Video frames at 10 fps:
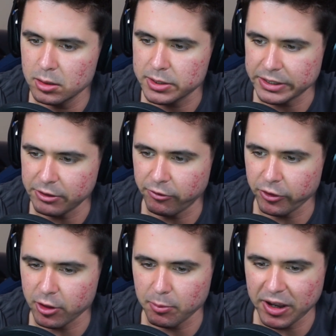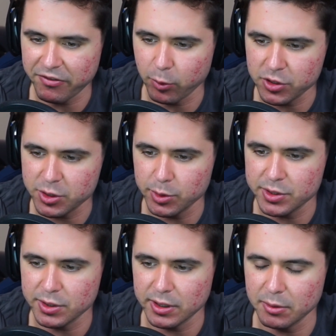To get any further might force you
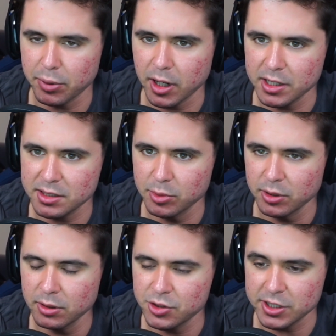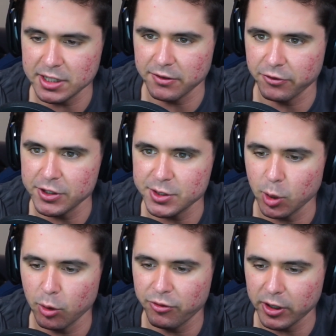into the impossible. She's gonna freeze the
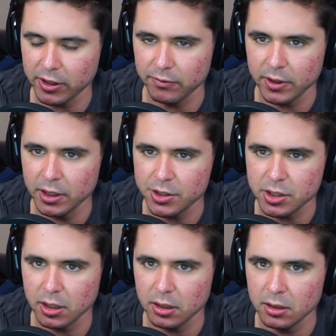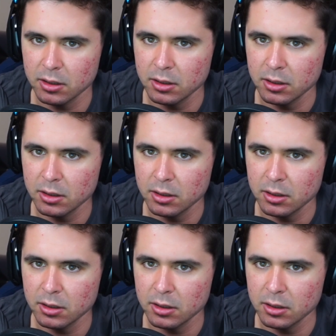whole fucking village, huh?